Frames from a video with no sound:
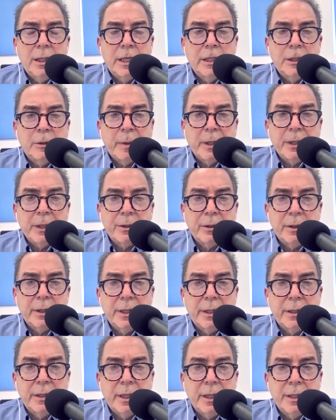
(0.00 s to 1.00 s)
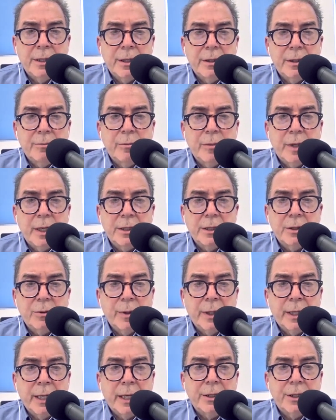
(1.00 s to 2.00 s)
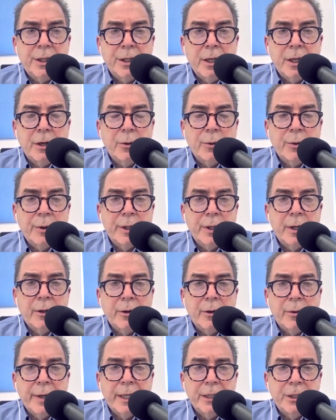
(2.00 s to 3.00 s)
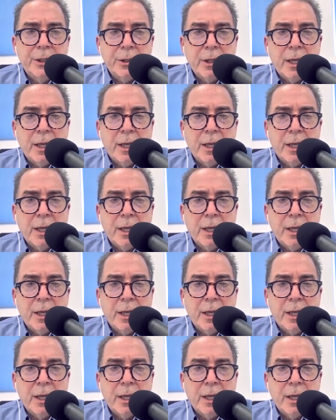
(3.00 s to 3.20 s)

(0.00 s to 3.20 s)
especially as we get to younger and younger ages.